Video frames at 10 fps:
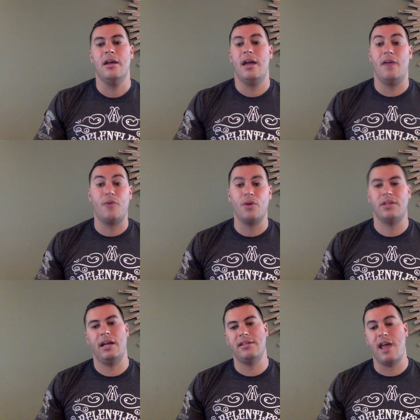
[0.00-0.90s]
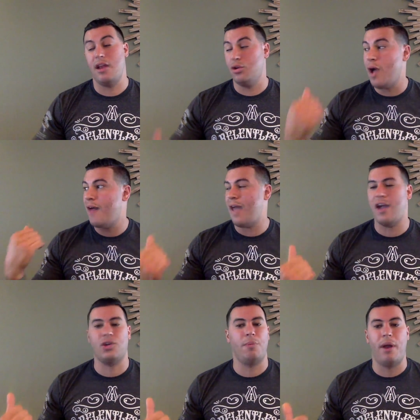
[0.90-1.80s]
And of course, like I said, I do have
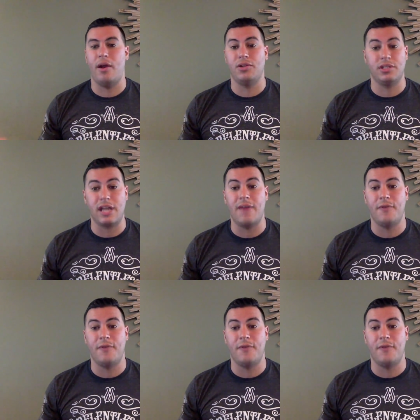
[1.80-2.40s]
extra pairs. That's like